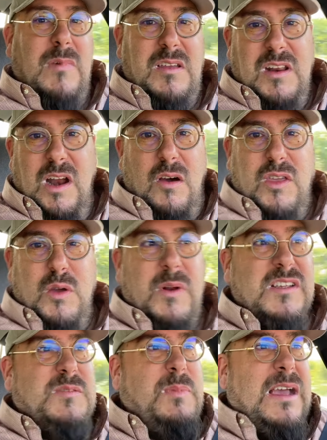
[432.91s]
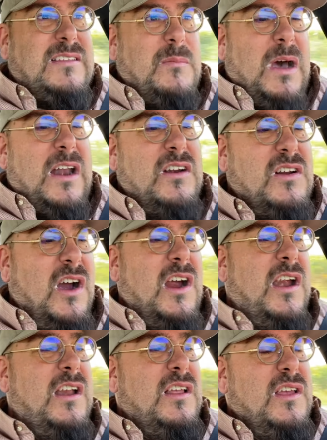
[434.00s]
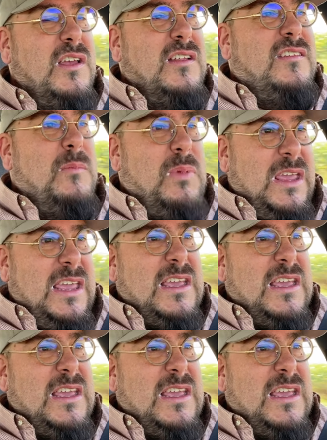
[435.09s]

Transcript: you know you would expect a modern car to be.